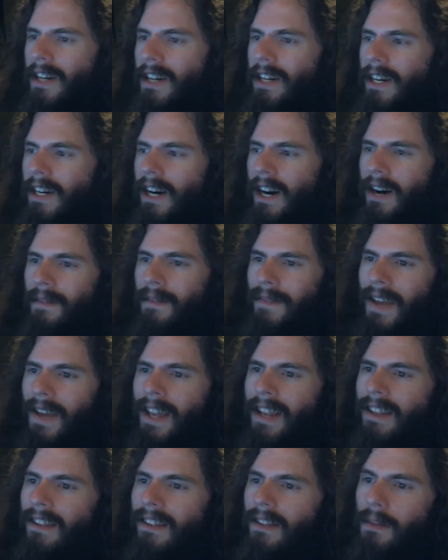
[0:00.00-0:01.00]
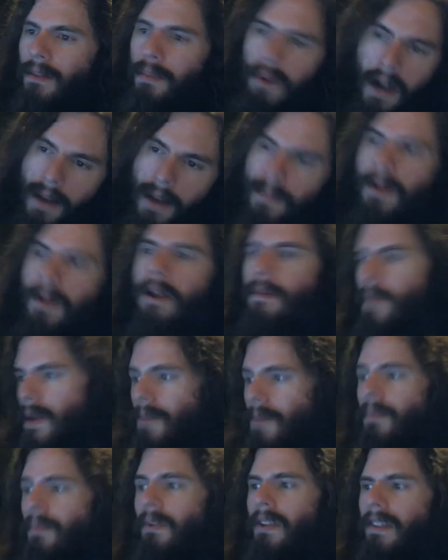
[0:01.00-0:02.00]
Um, and the primary
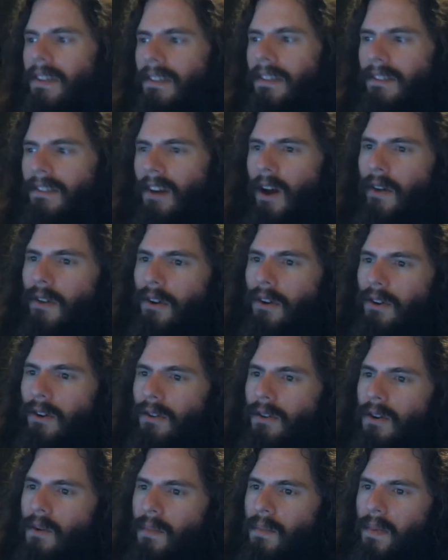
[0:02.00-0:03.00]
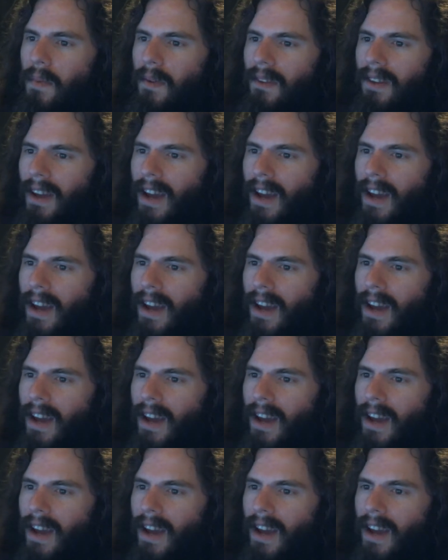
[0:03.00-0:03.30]
people in this other group.